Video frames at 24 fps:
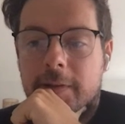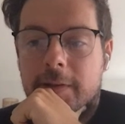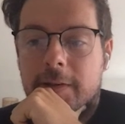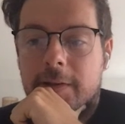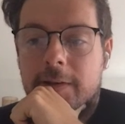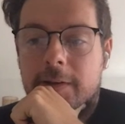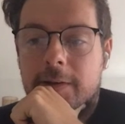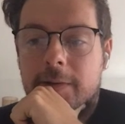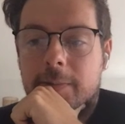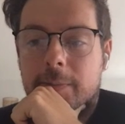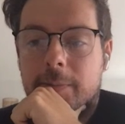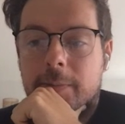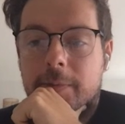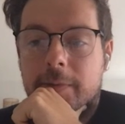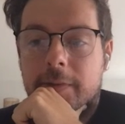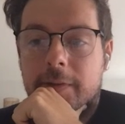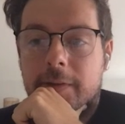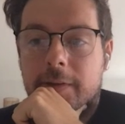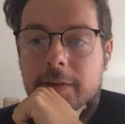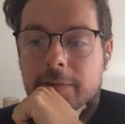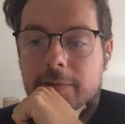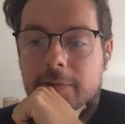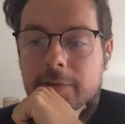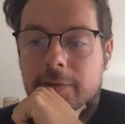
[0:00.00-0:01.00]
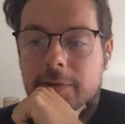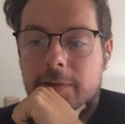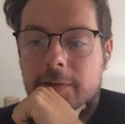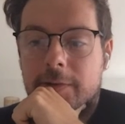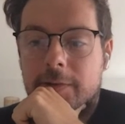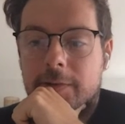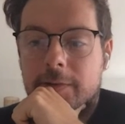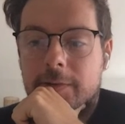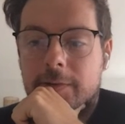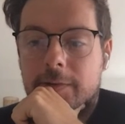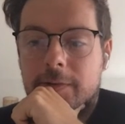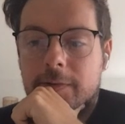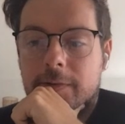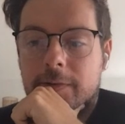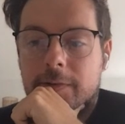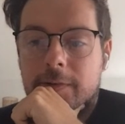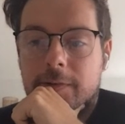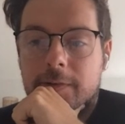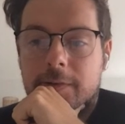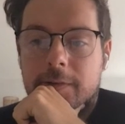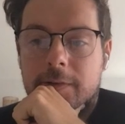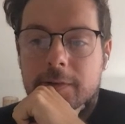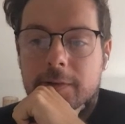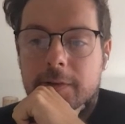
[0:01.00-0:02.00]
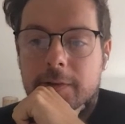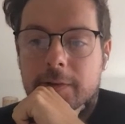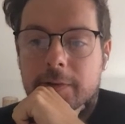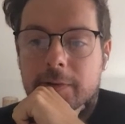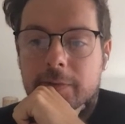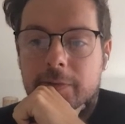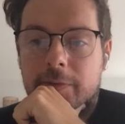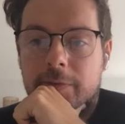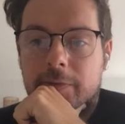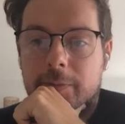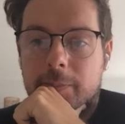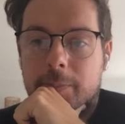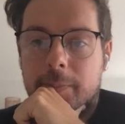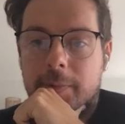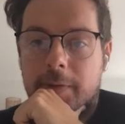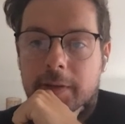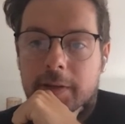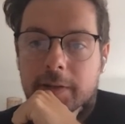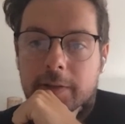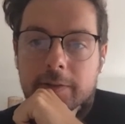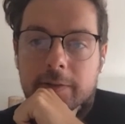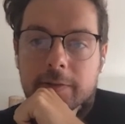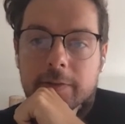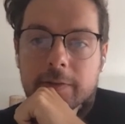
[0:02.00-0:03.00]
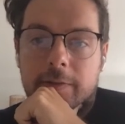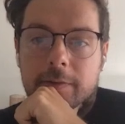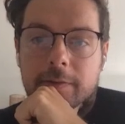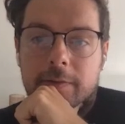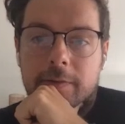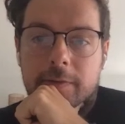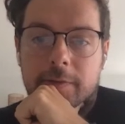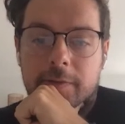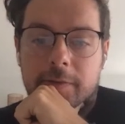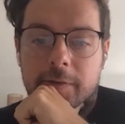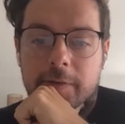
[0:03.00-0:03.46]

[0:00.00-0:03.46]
There we are, but then I've got enough space.